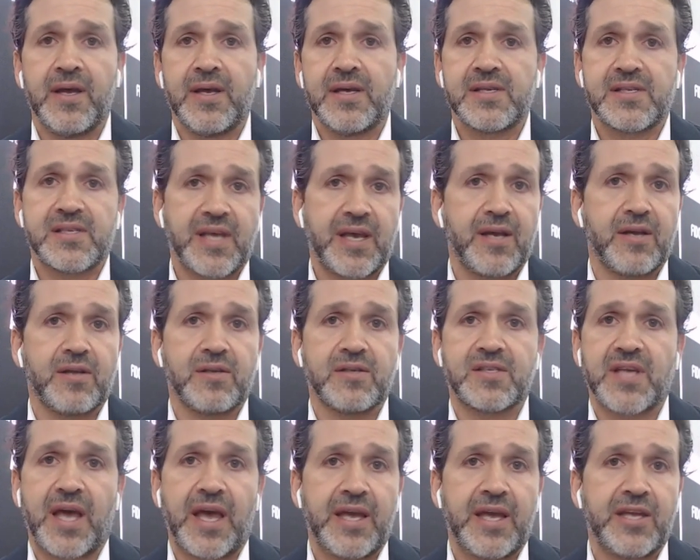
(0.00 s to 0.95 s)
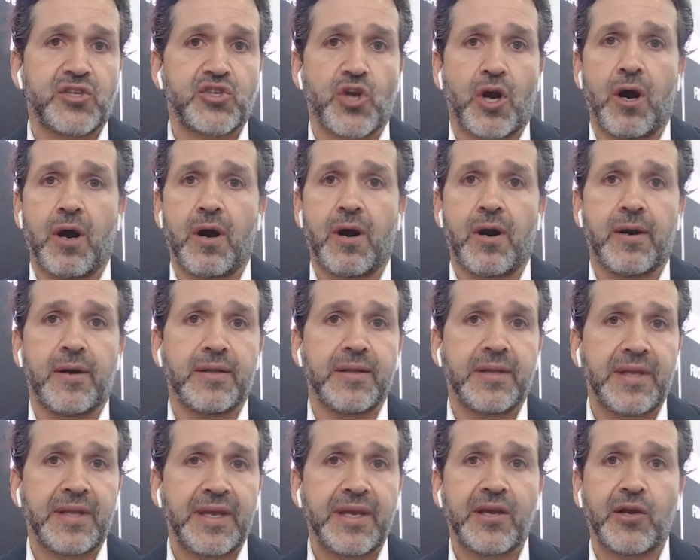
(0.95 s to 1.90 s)
sales, HR,
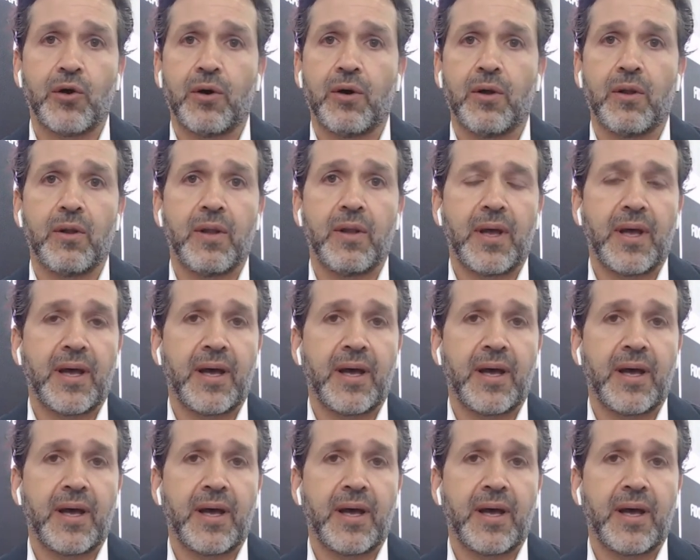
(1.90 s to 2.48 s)
legal,